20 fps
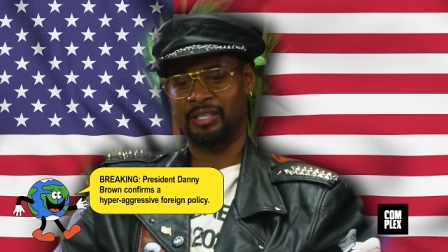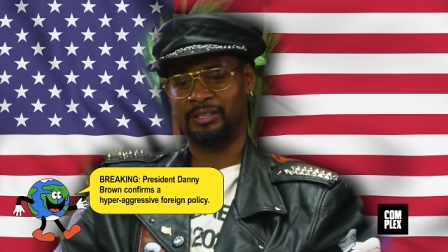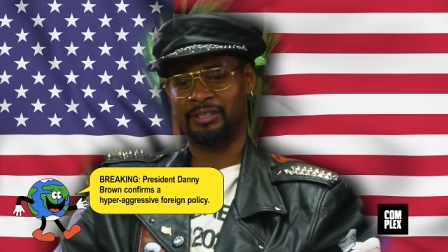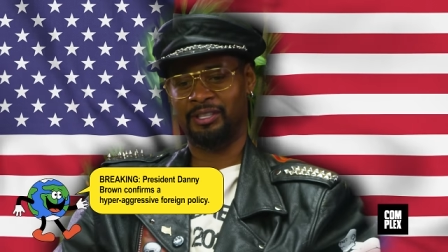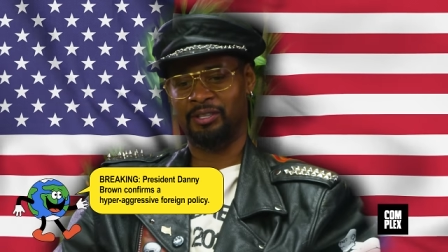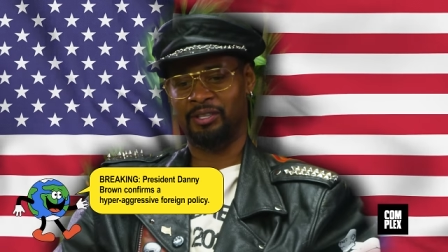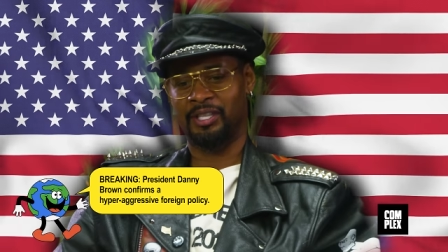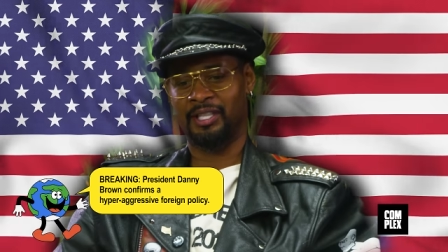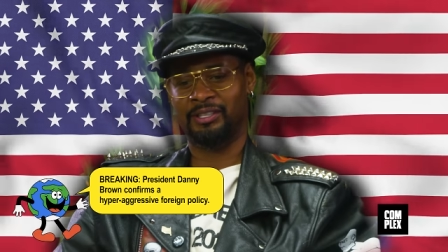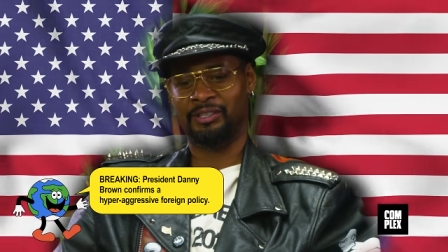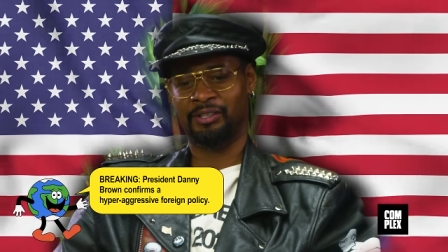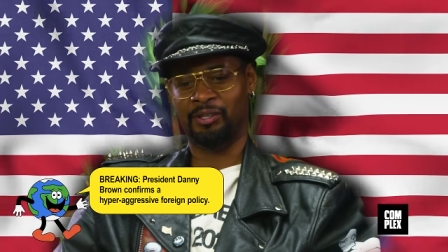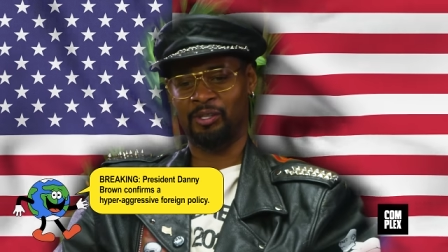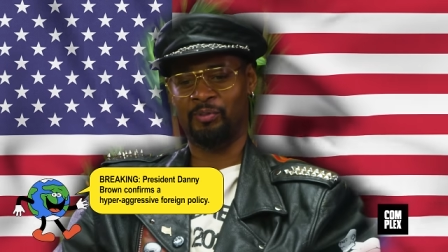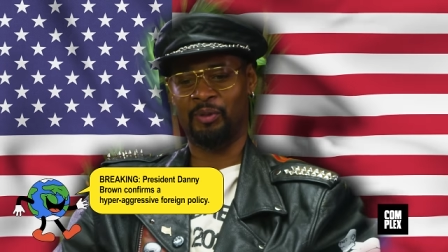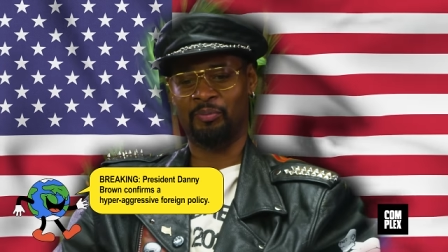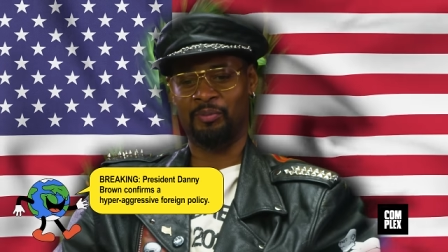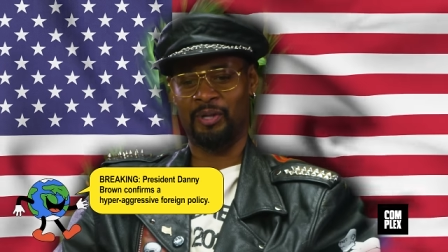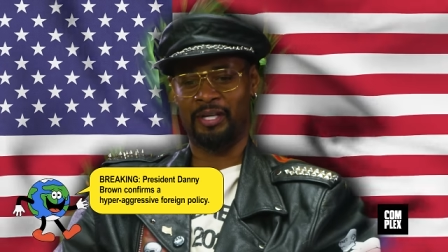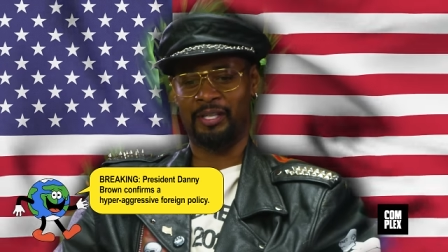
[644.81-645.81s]
I still gotta show
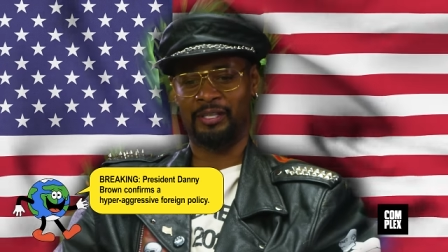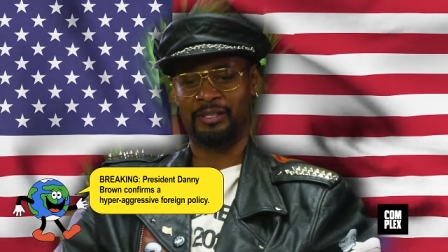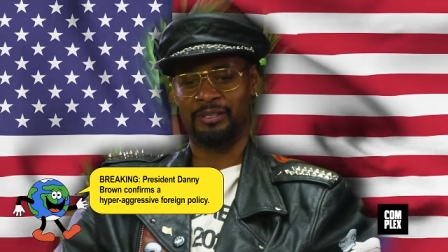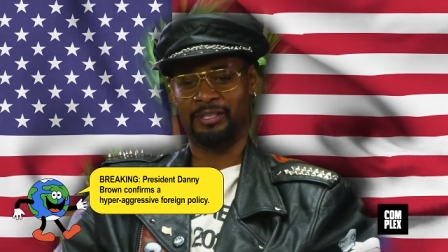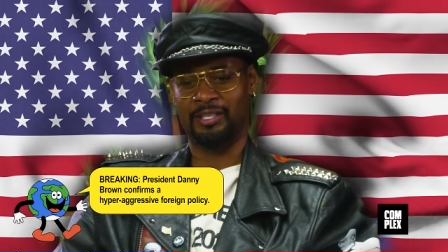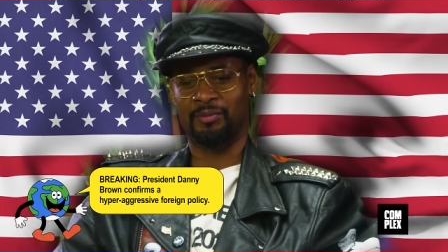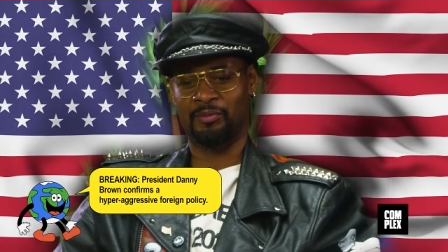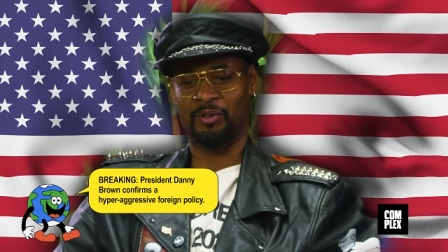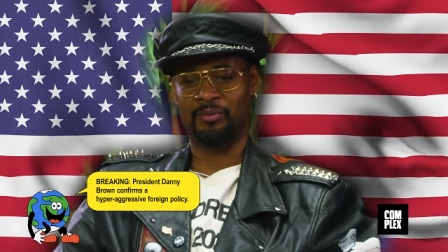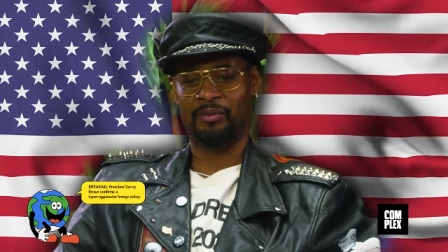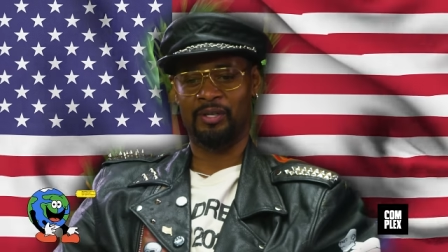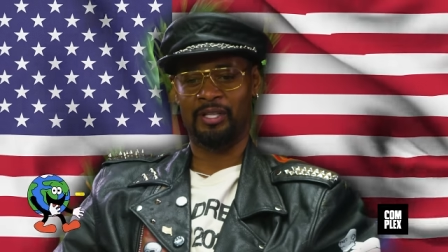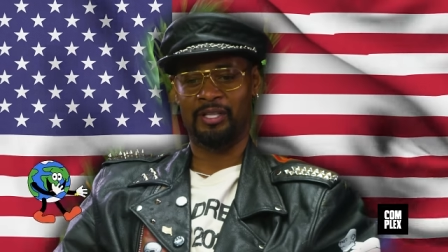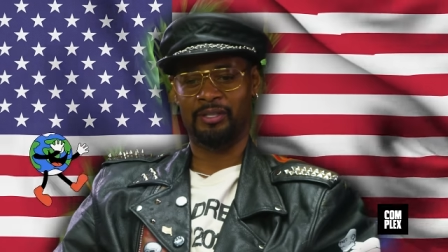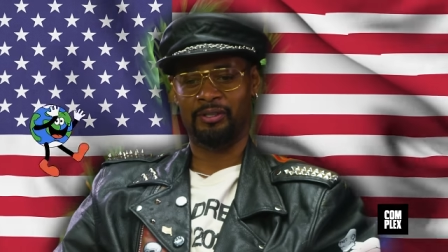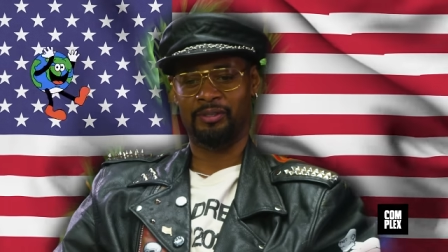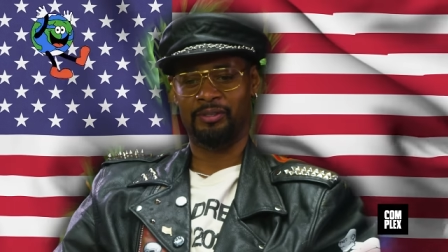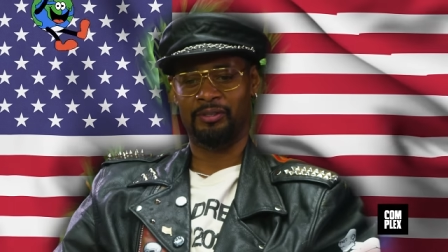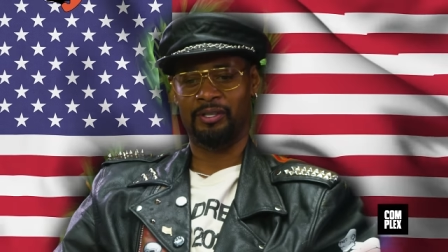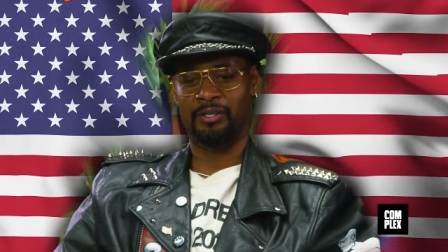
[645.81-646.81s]
them America's number
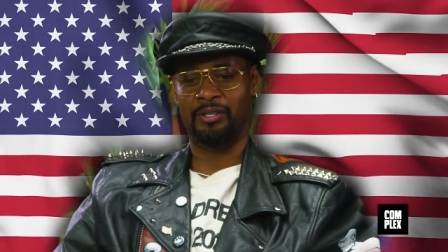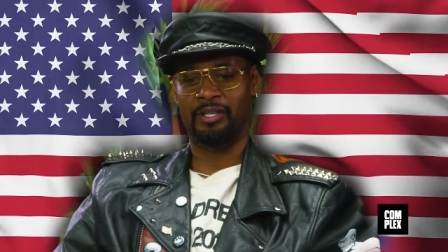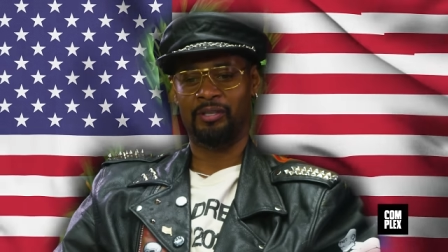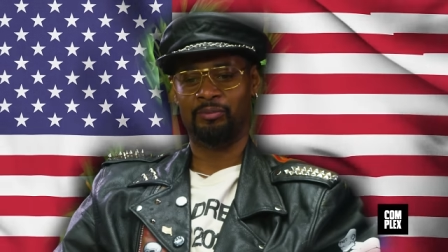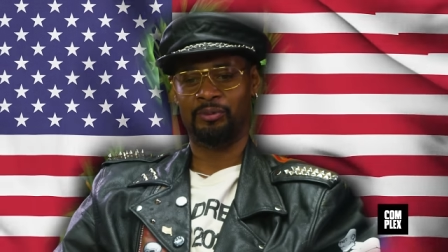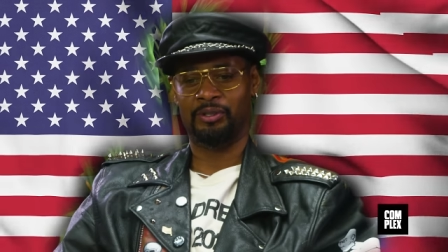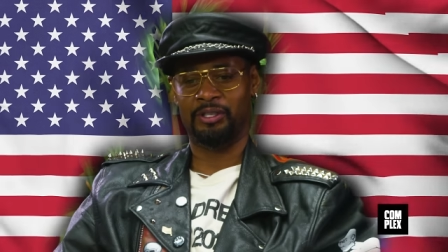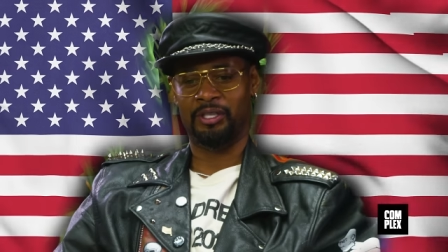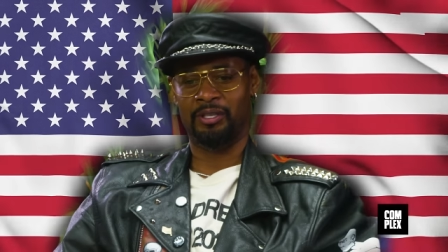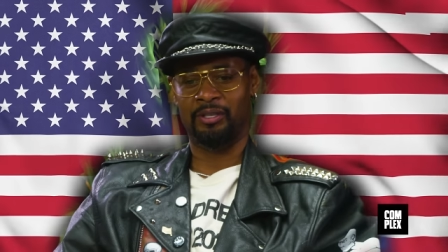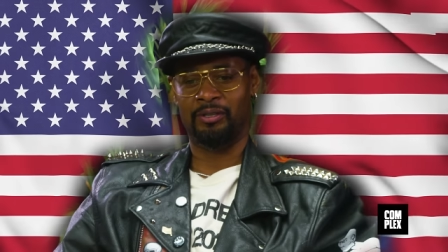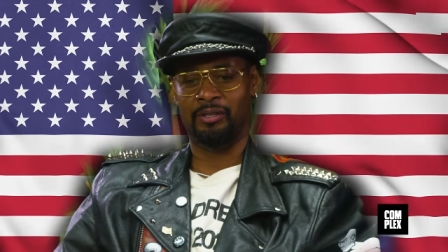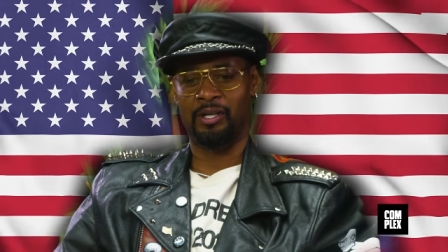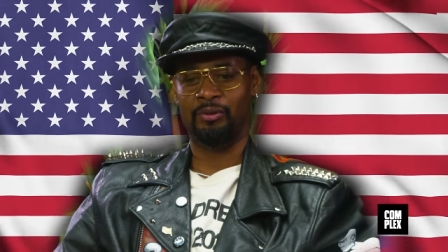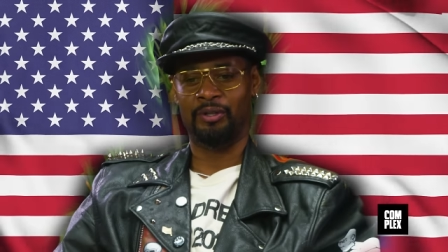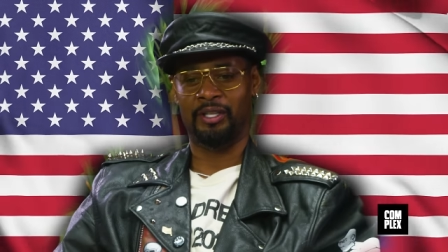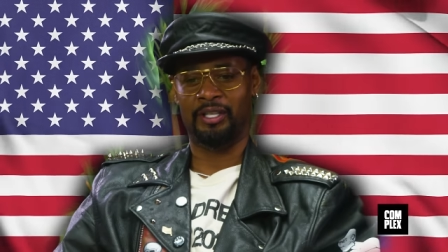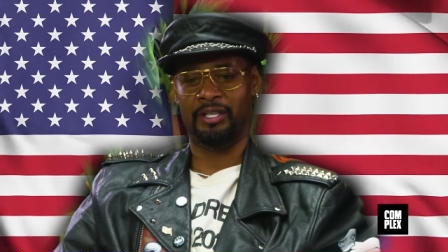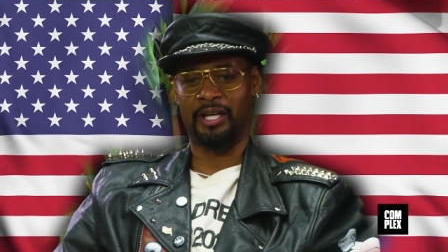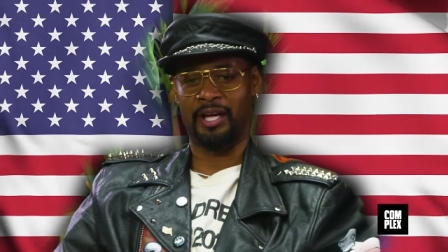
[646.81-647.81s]
one. You know, I'm still
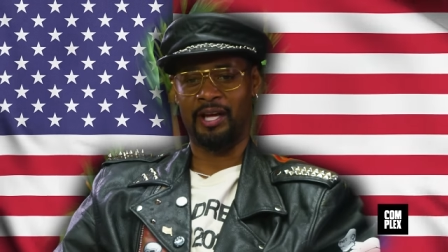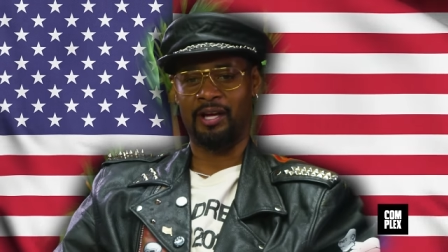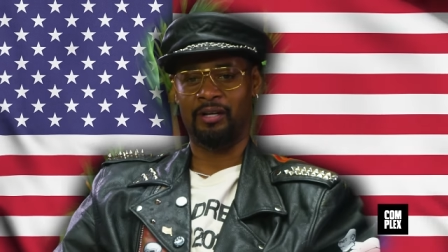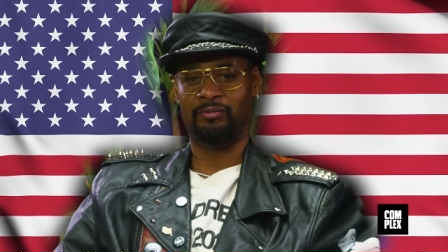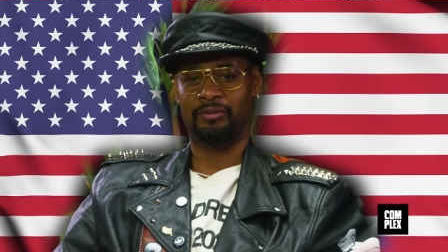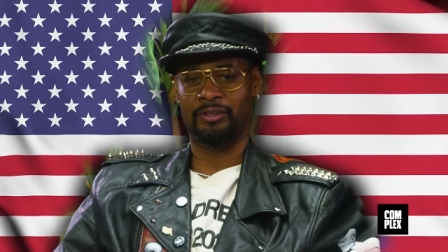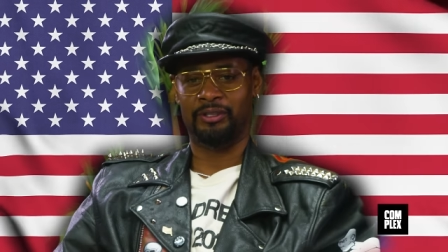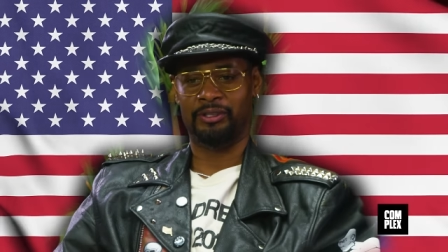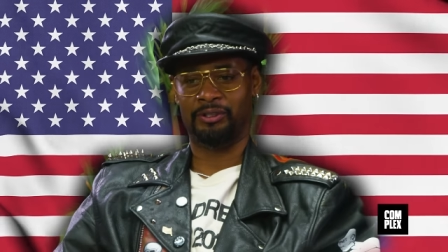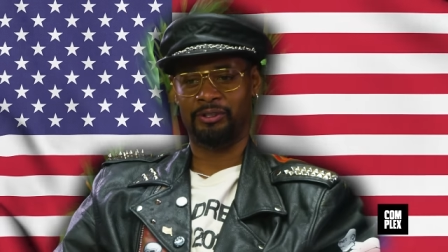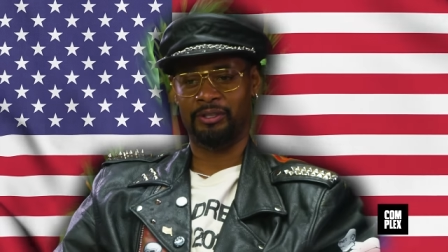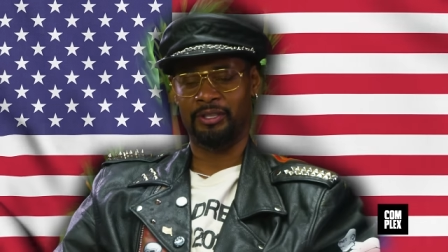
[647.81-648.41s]
holding it down for the